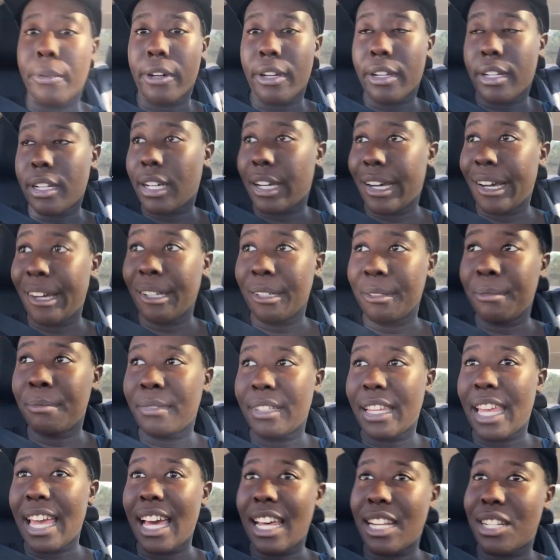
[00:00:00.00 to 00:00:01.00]

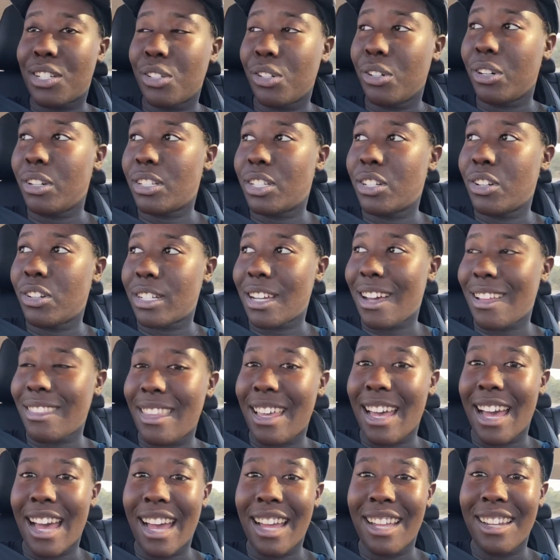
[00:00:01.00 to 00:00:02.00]
yeah, so it turned out
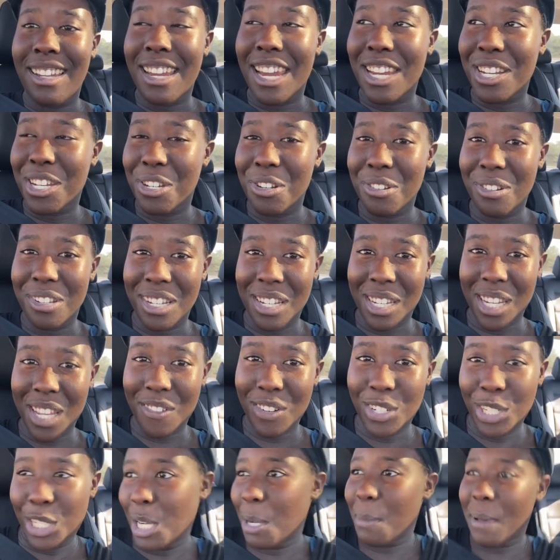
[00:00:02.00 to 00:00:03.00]
that HQ didn't give
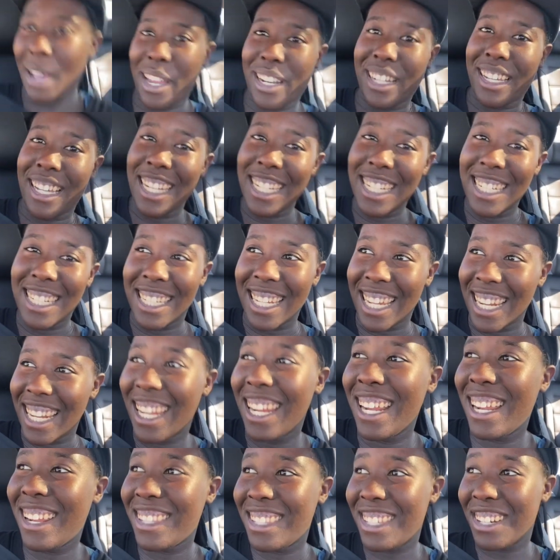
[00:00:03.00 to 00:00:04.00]
a shit about us.
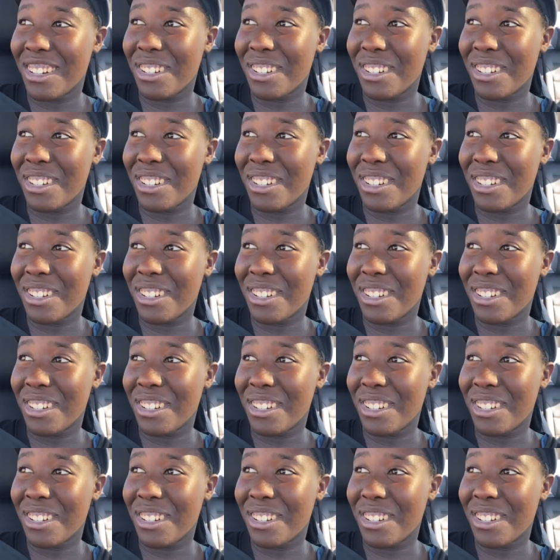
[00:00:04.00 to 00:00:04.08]
There's